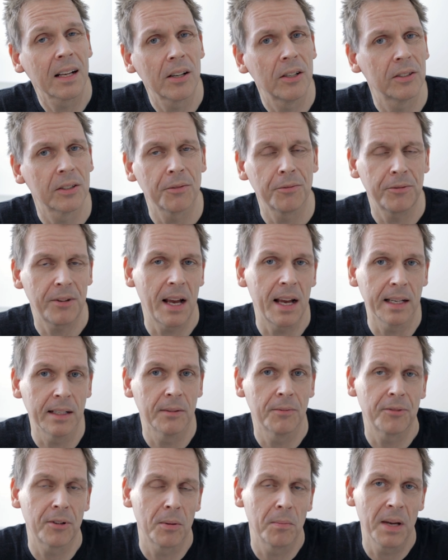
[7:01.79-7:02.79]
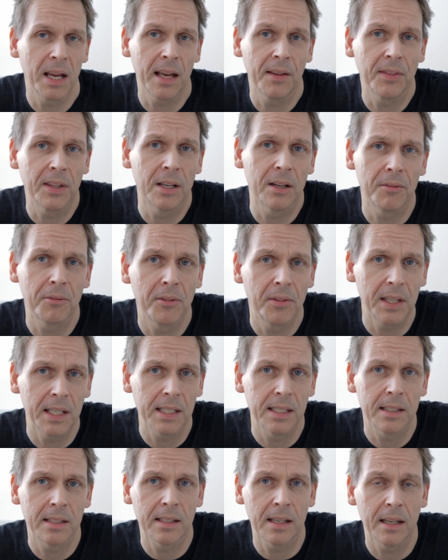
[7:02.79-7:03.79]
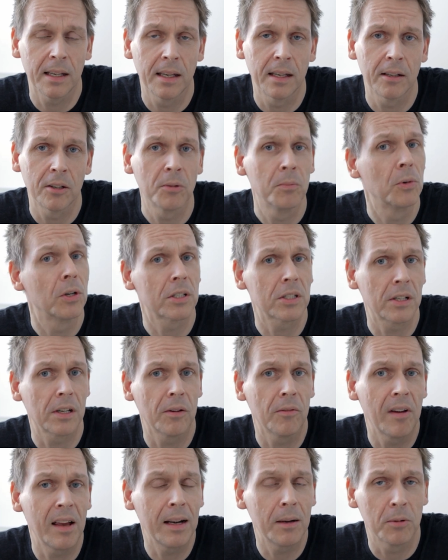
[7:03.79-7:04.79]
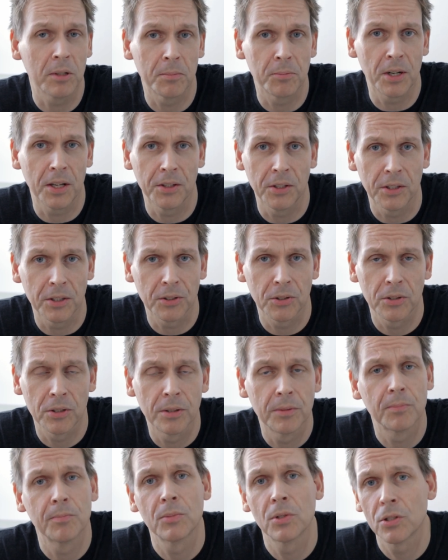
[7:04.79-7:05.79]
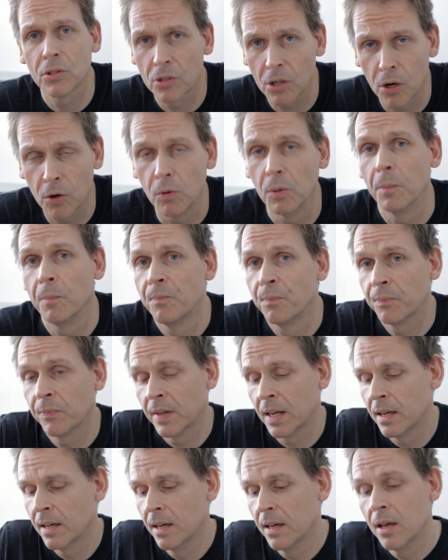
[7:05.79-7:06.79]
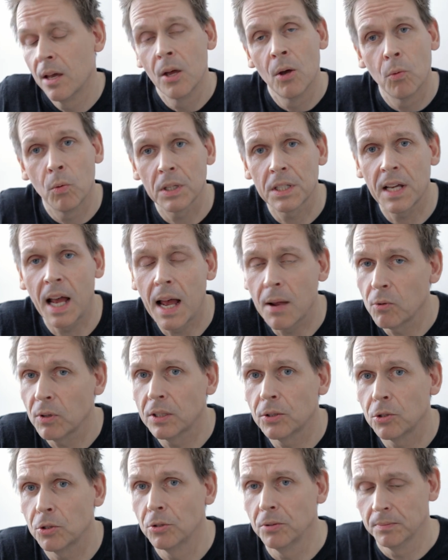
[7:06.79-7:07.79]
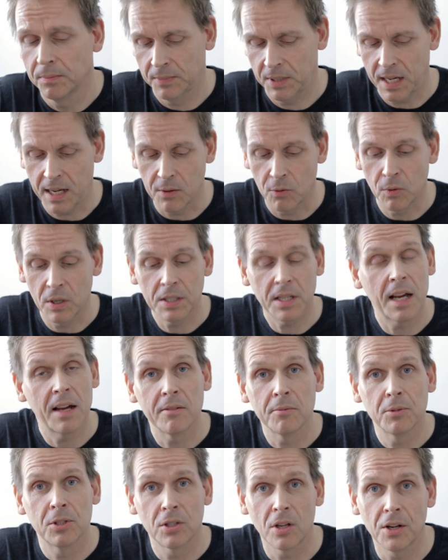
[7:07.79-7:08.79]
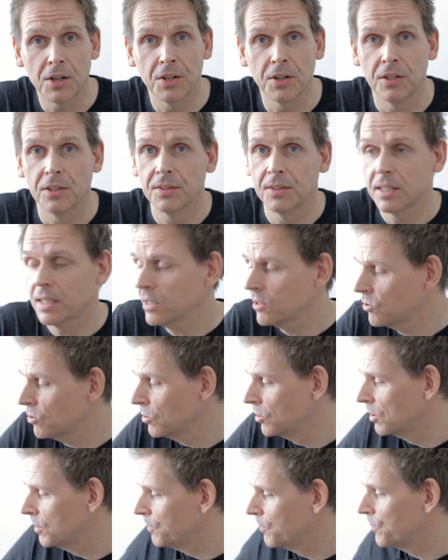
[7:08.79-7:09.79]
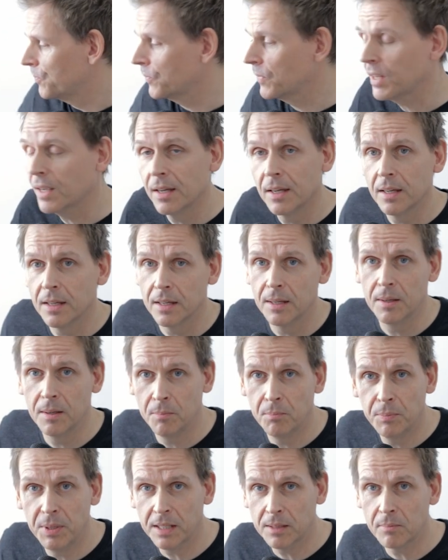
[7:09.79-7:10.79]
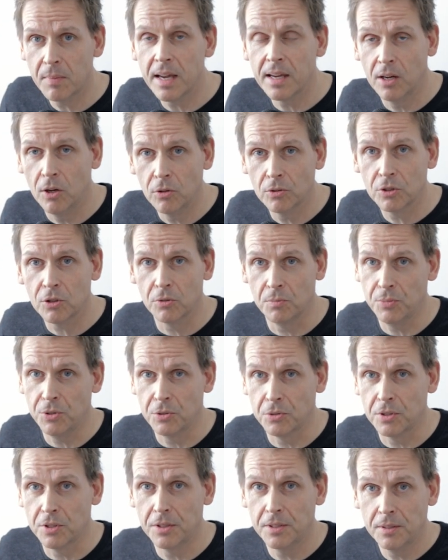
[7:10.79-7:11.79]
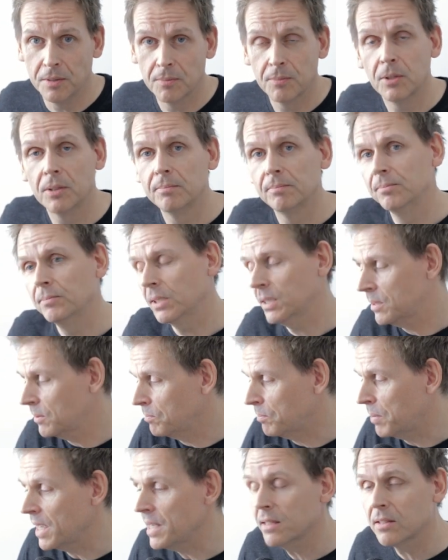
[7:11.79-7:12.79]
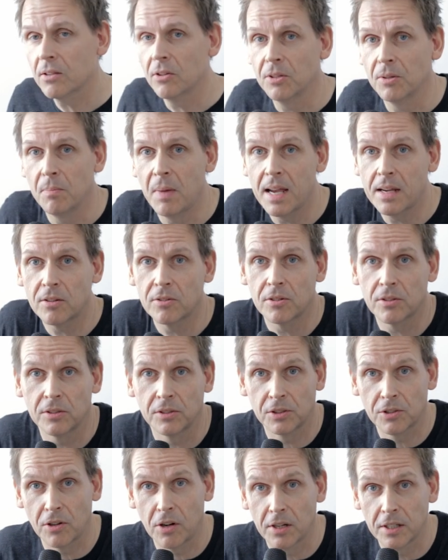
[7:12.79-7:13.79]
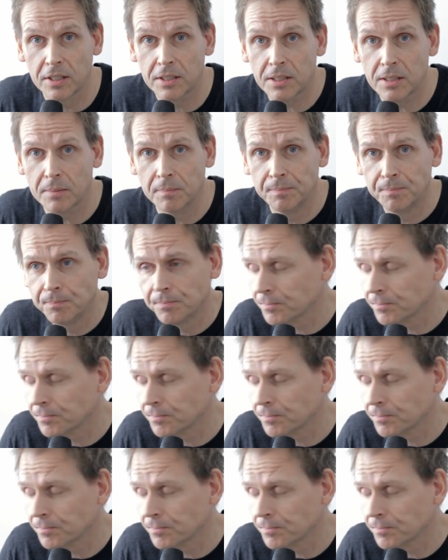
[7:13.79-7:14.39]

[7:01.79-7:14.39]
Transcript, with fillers: I can't find from any of these uh, commercial available products. So what I will do and what I've started on is to build my own computer. It's based on microcontrollers.